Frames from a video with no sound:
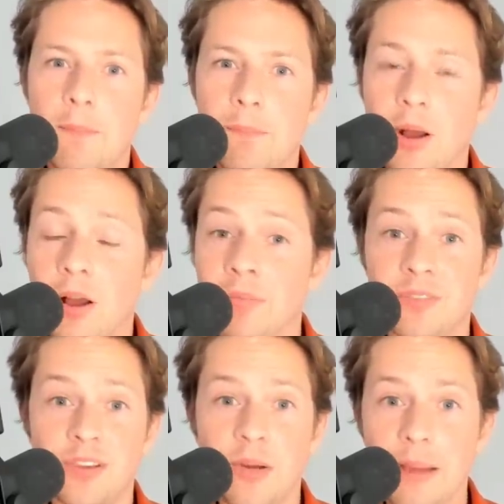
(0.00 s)
But I am
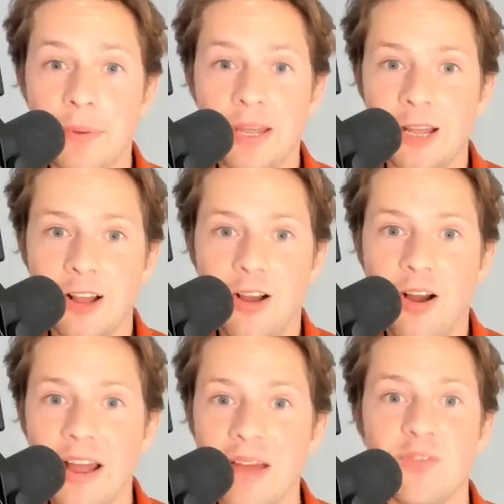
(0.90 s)
so happy.
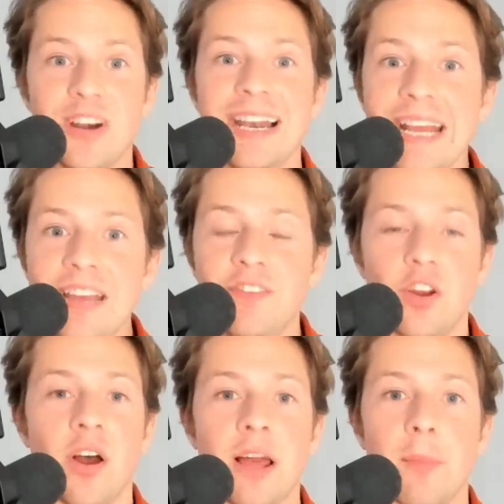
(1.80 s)
I am relieved.
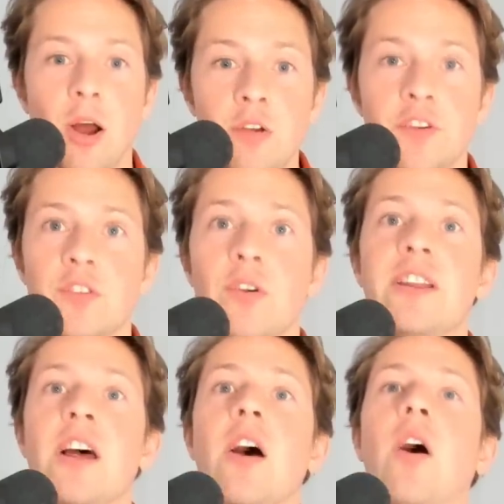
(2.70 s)
I am overjoyed.
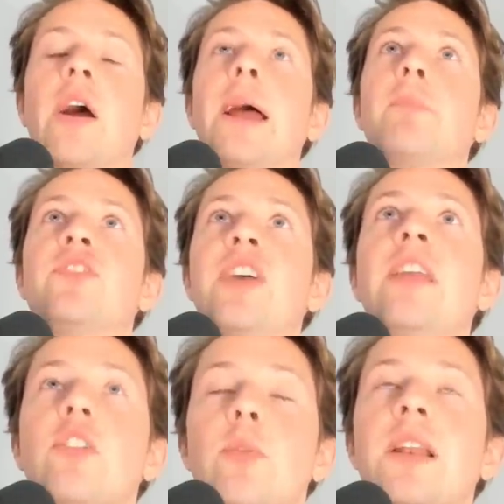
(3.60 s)
I am
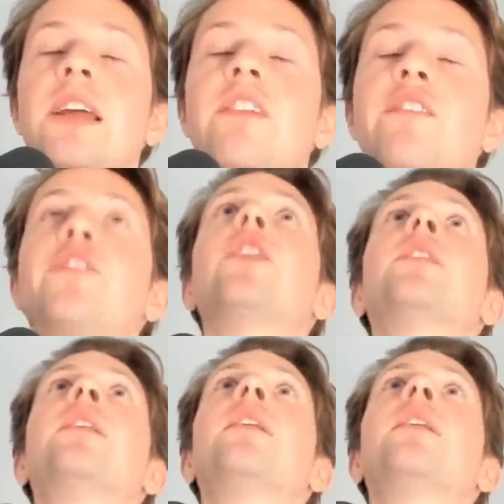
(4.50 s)
genuinely full